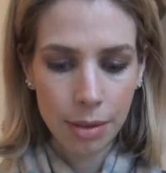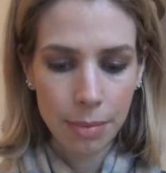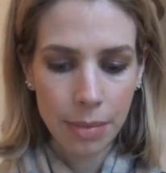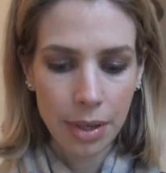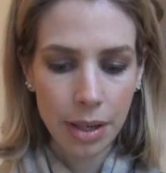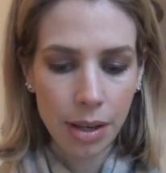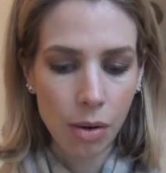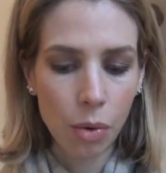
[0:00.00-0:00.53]

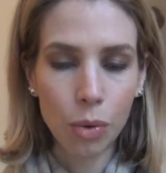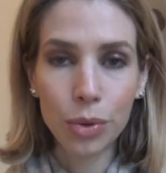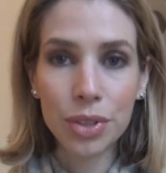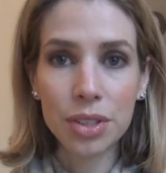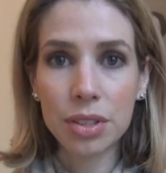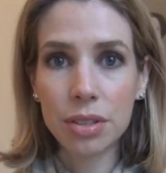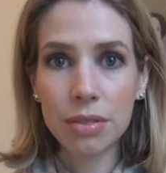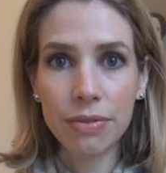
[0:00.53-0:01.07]
My
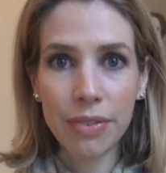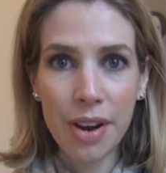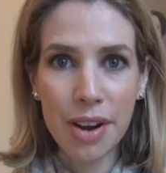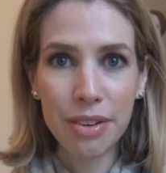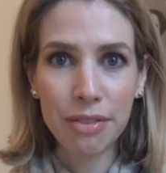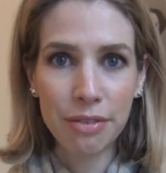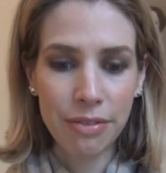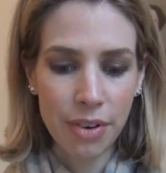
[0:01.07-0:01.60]
oldest
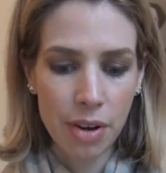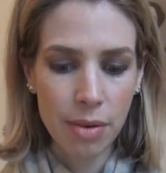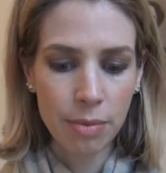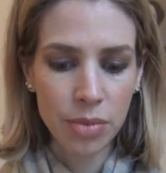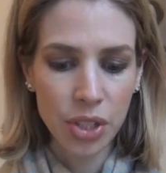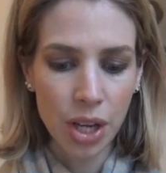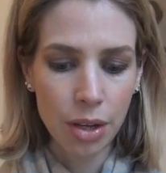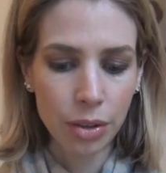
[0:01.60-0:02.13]
friend
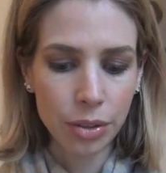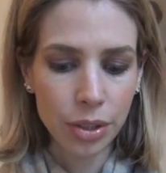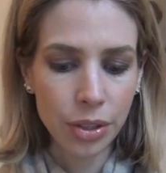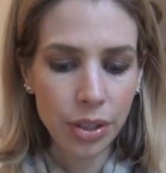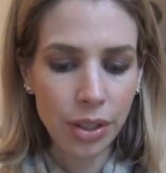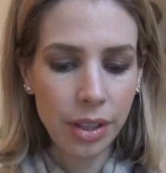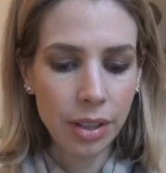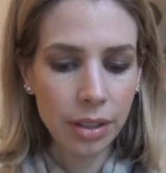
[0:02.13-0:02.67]
from
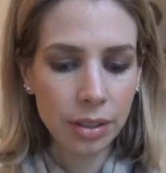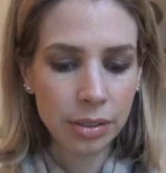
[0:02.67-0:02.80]
childhood.